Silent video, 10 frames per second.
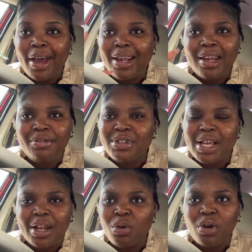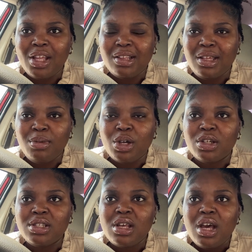I left annoyingly
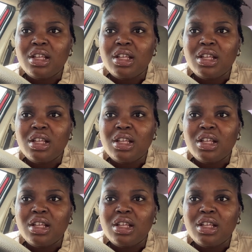because